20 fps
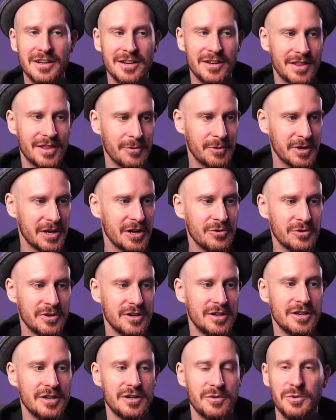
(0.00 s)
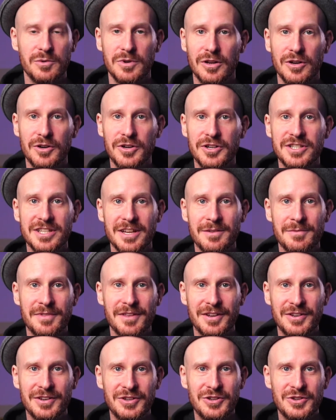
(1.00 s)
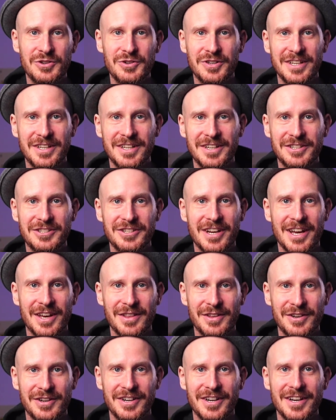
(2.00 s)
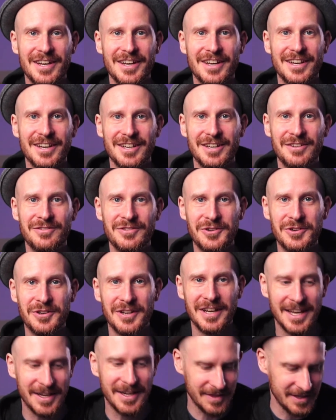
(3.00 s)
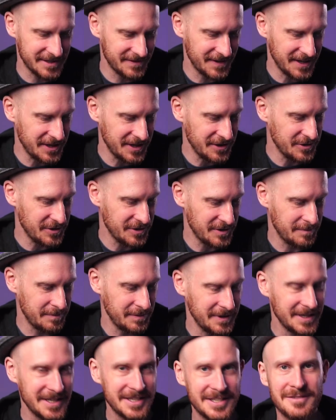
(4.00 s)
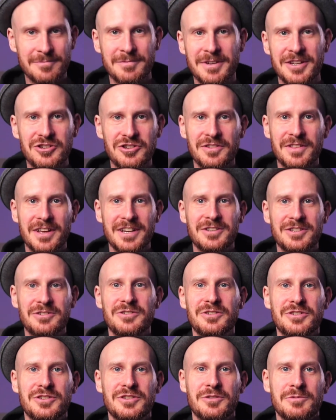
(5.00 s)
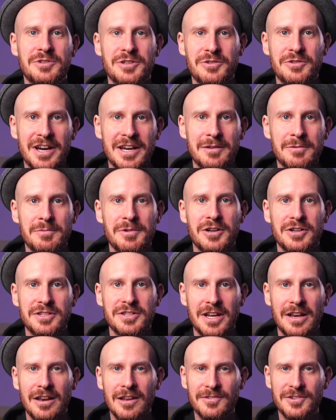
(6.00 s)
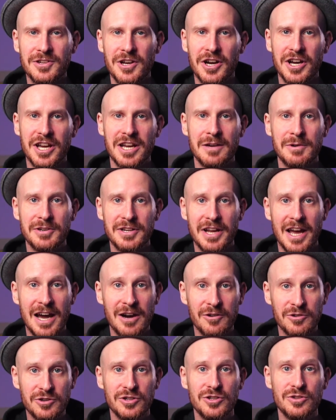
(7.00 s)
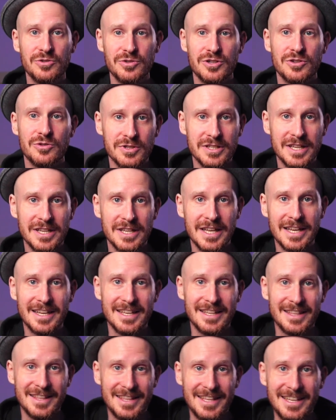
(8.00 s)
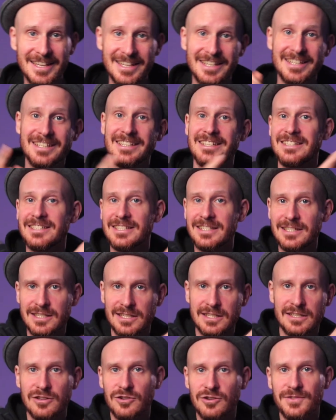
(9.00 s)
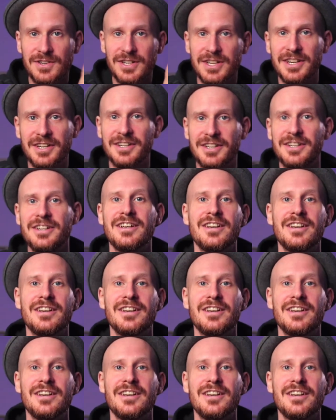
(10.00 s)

There we go. We learned something new here together. If you like this video, please make sure that you subscribe because I love talking about how to use tools like these over here